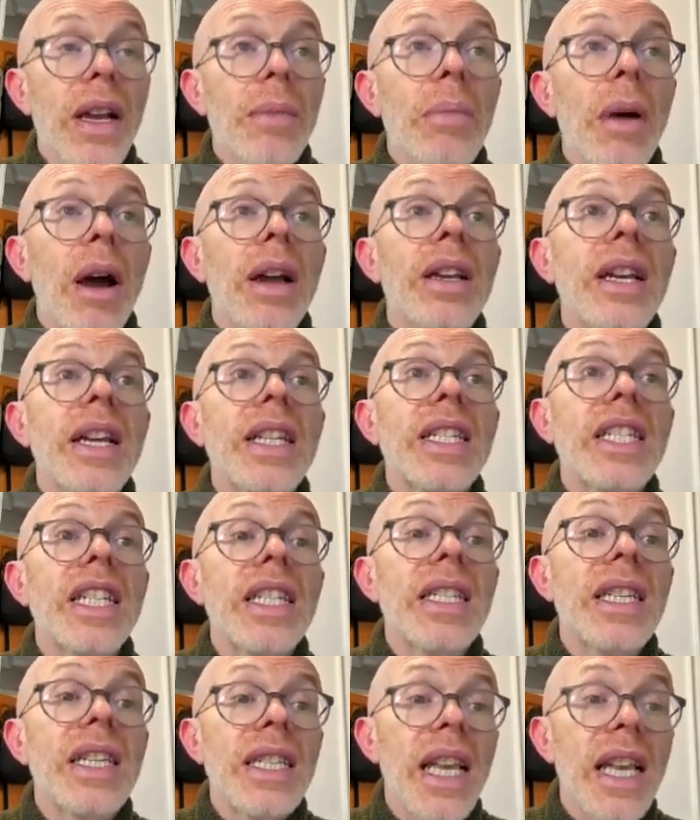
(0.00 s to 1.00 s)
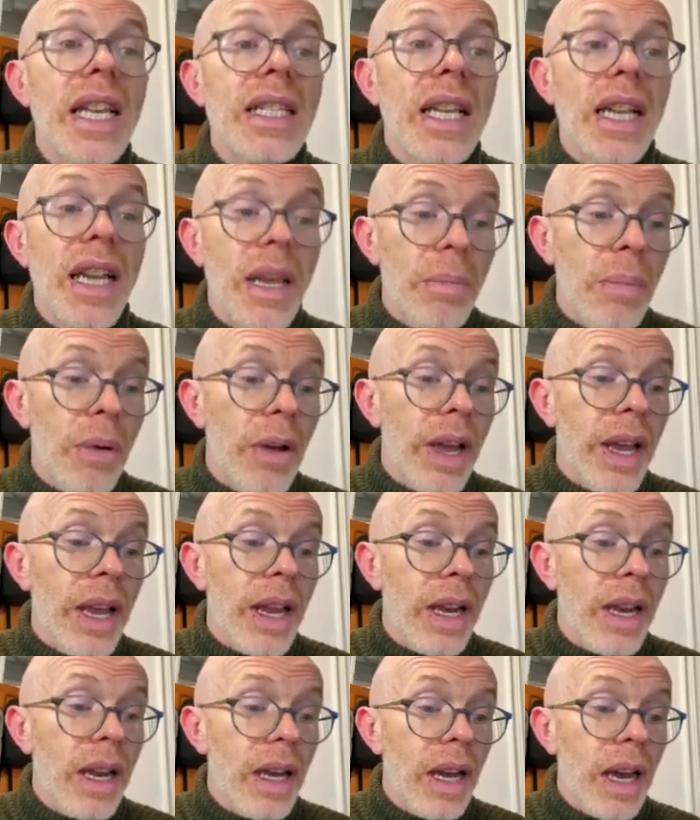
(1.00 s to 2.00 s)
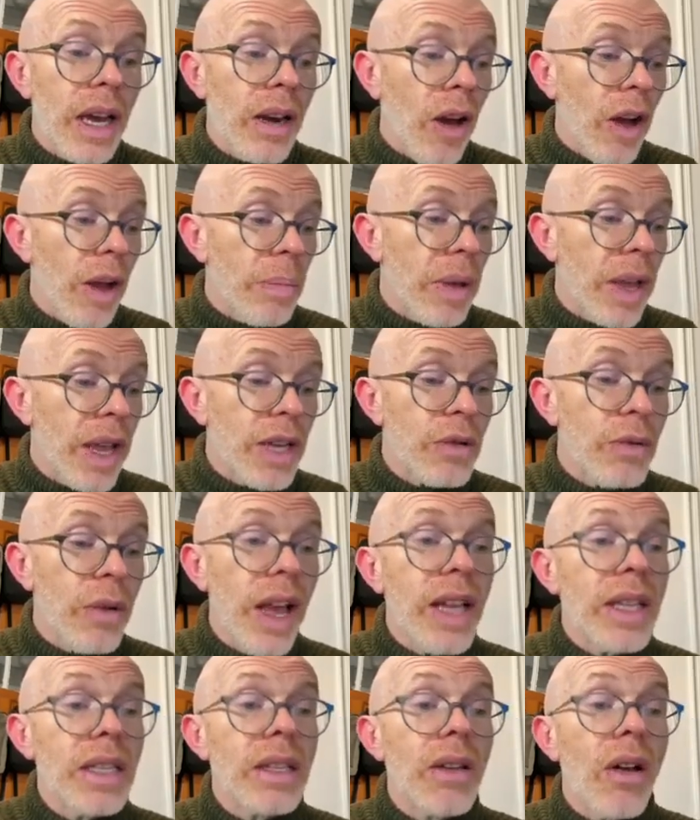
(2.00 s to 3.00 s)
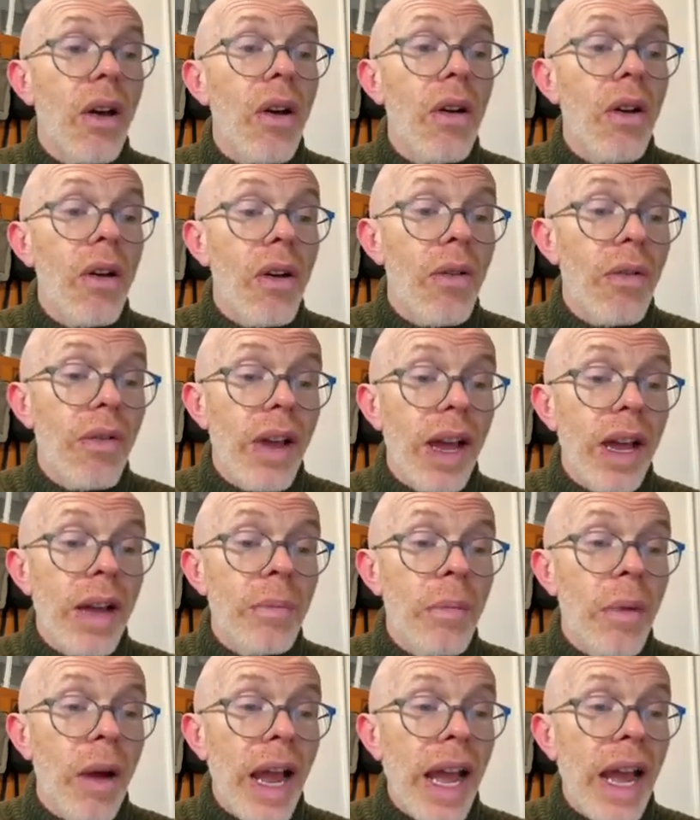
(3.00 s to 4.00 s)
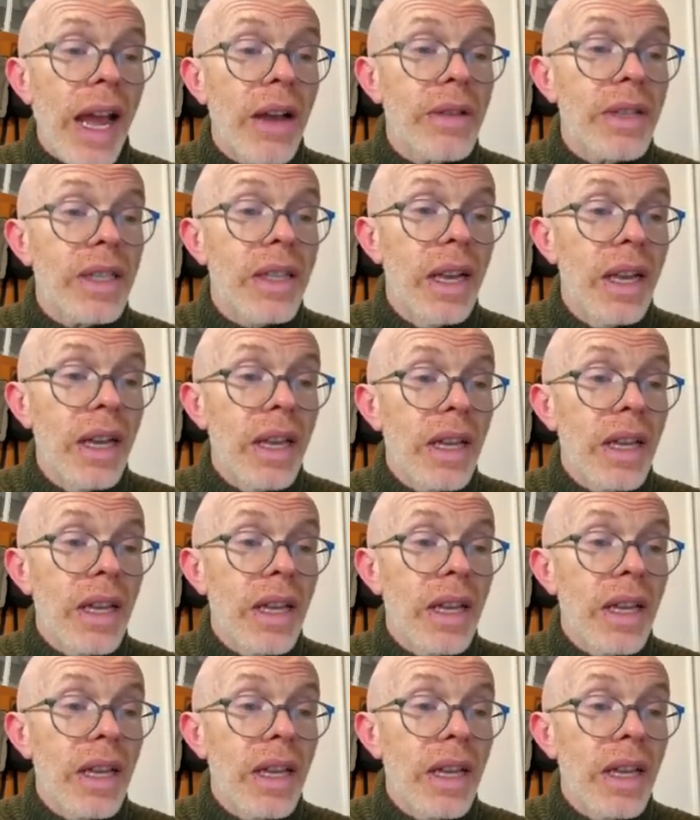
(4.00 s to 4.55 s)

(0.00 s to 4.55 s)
but I could just as easily put in an IP address of my house,